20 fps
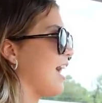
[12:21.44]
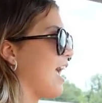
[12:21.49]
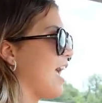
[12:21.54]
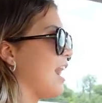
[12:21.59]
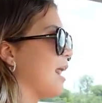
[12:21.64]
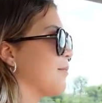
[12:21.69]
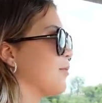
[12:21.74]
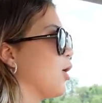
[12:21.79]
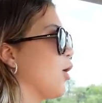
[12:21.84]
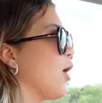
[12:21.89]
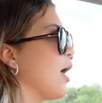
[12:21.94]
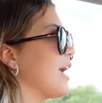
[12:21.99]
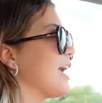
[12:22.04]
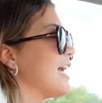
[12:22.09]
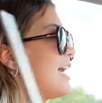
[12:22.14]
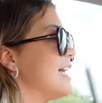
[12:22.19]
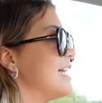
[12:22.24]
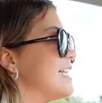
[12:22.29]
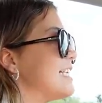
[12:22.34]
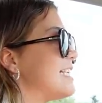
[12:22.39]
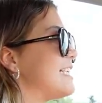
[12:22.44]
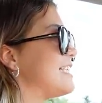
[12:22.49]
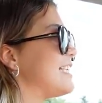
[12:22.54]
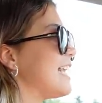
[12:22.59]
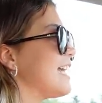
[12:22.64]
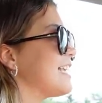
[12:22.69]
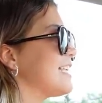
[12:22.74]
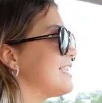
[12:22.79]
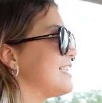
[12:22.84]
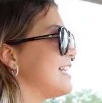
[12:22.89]
And I'm going
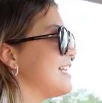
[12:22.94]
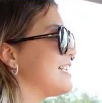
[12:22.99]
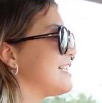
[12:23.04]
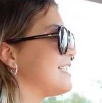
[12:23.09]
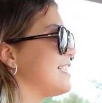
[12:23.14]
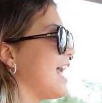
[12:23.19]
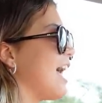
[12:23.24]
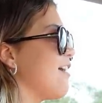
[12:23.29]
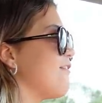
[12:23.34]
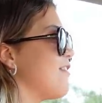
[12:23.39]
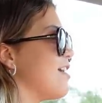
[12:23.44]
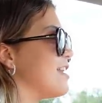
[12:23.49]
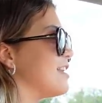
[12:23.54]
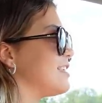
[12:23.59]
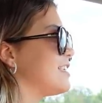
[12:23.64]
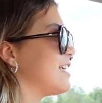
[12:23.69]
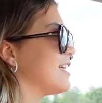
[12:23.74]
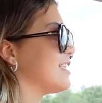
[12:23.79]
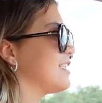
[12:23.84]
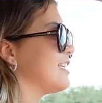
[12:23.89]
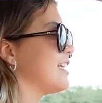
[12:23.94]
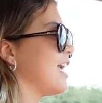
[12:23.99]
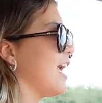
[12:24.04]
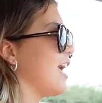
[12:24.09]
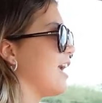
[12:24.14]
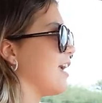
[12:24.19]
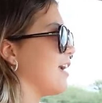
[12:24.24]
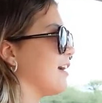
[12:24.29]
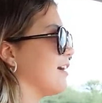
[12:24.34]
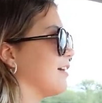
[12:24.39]
67,
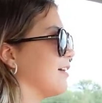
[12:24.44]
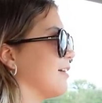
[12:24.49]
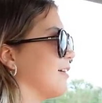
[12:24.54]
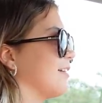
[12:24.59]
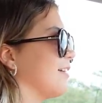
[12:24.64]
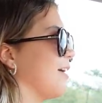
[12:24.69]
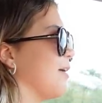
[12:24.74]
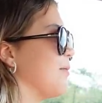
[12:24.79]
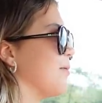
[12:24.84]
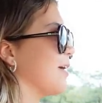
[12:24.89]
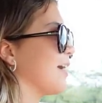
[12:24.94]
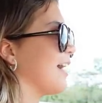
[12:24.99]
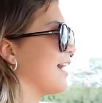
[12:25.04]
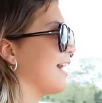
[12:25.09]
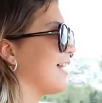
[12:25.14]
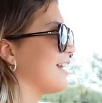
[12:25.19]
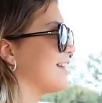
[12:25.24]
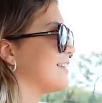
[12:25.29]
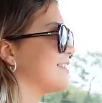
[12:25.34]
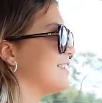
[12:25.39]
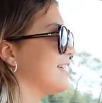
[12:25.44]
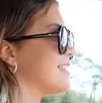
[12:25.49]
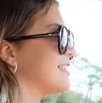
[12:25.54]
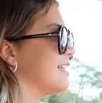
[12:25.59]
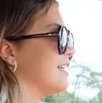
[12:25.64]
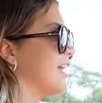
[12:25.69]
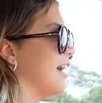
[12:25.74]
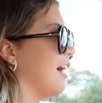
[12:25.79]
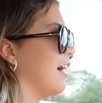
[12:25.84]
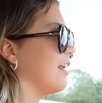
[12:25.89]
68. Oh my God,
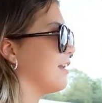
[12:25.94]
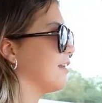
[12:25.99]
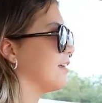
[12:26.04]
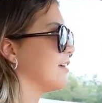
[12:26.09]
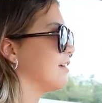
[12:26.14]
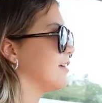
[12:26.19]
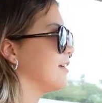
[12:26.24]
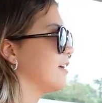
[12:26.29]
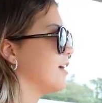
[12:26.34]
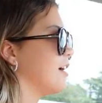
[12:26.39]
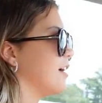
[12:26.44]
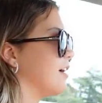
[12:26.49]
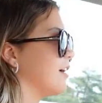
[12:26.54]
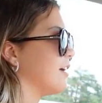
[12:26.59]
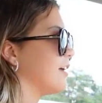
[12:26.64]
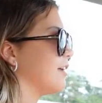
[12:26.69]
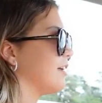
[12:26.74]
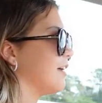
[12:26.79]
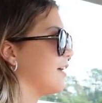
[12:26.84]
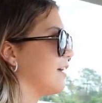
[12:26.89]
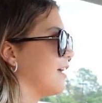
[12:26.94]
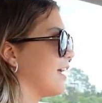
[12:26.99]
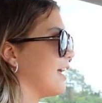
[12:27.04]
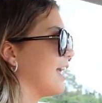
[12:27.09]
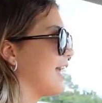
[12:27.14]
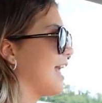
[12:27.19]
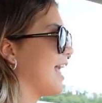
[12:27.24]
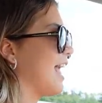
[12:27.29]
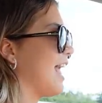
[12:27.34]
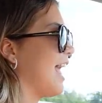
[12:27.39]
69. I'm gonna stop
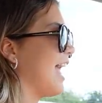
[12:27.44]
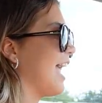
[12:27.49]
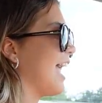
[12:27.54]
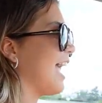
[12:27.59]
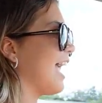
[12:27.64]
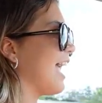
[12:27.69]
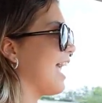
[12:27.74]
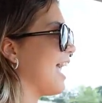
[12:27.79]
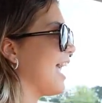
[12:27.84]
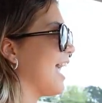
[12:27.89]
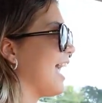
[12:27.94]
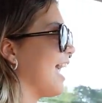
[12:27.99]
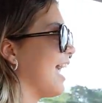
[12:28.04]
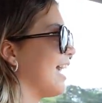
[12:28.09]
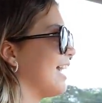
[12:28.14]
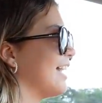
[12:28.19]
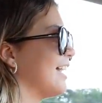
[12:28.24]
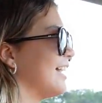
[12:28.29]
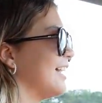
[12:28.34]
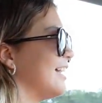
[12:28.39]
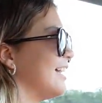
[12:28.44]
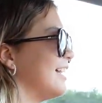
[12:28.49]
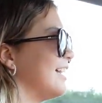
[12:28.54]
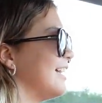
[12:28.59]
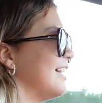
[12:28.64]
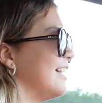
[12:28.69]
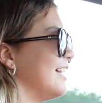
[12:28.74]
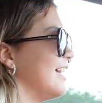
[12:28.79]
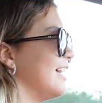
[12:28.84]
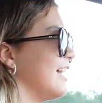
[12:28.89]
it. 70
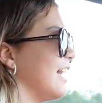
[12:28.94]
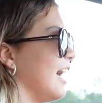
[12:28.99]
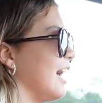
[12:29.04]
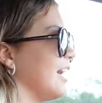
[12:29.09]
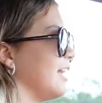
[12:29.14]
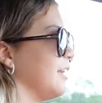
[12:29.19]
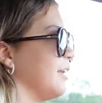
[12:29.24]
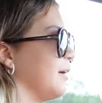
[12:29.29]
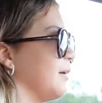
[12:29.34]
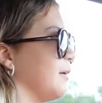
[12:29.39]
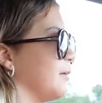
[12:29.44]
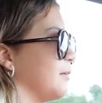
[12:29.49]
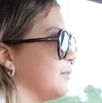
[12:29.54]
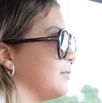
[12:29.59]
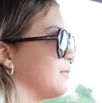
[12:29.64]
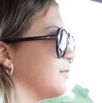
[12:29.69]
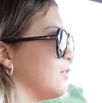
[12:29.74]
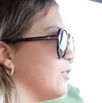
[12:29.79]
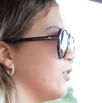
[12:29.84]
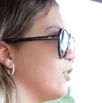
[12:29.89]
the limit. I know.